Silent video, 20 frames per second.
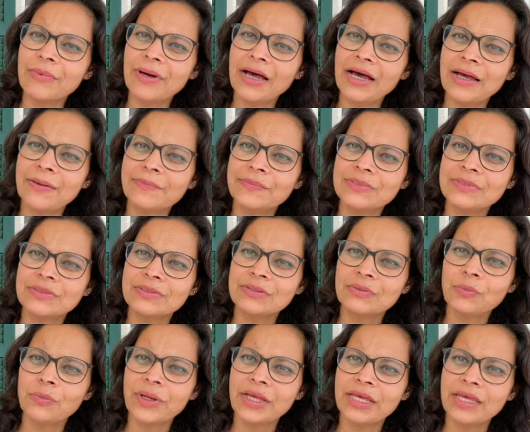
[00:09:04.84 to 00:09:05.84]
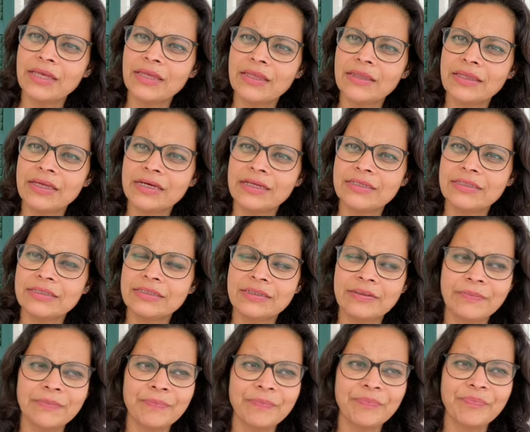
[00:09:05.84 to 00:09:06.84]
perhaps the way that
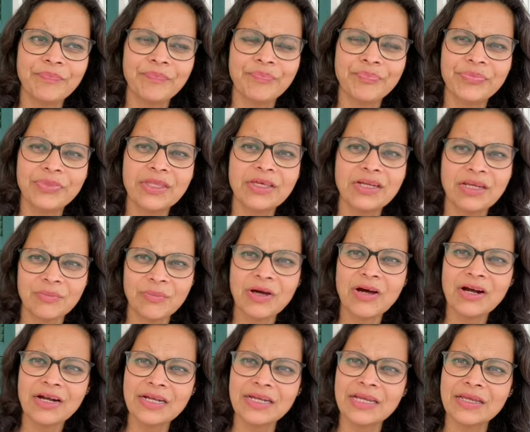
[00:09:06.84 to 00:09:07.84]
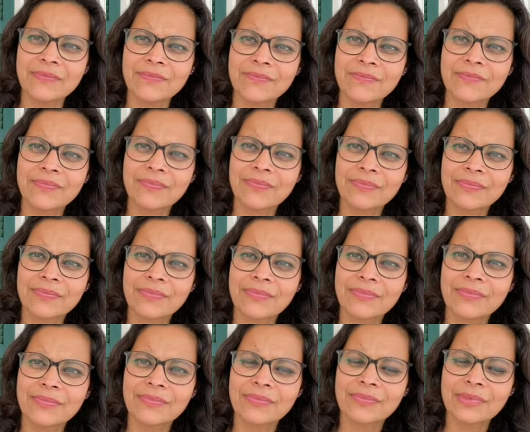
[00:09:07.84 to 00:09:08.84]
that I'm gardening.
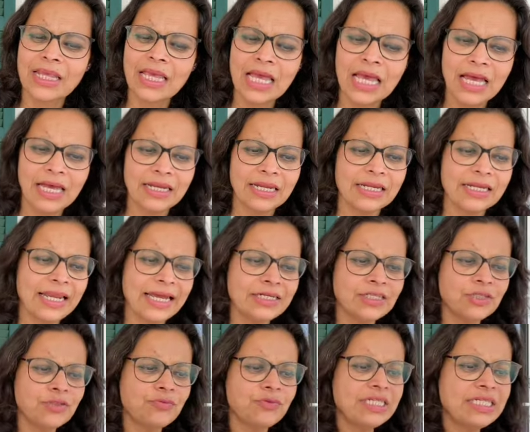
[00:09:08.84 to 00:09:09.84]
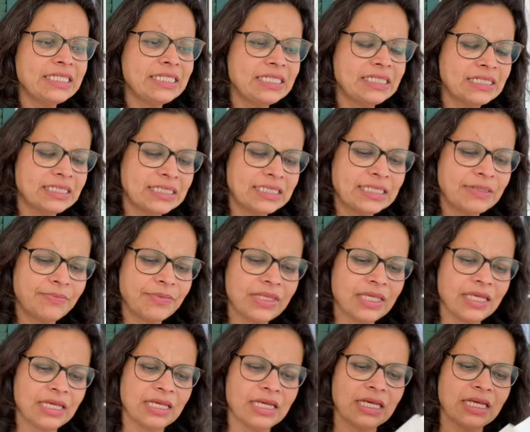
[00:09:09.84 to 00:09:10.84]
And I'd like to read
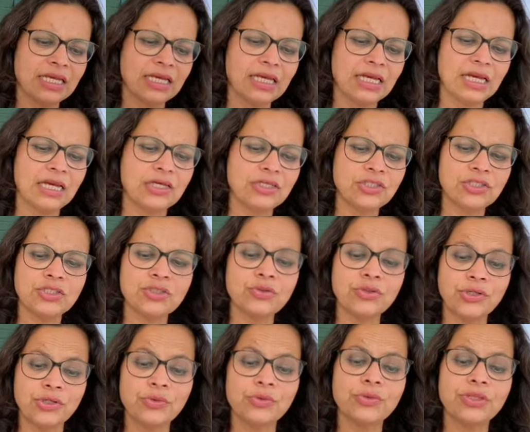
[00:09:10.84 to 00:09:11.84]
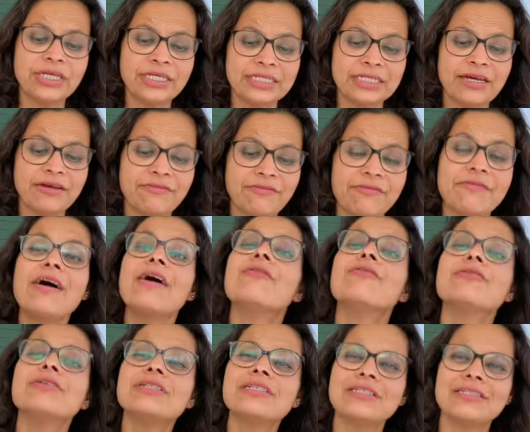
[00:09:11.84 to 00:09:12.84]
something to you that I
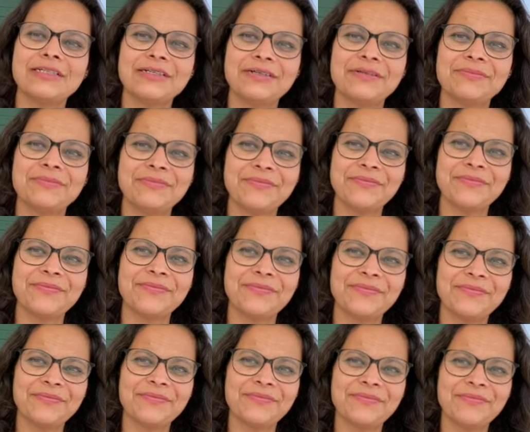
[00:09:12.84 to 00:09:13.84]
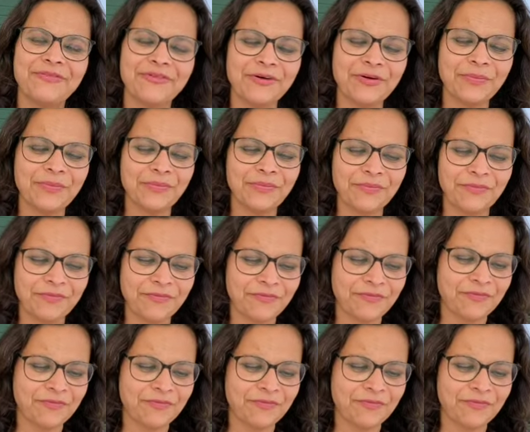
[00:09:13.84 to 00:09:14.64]
found from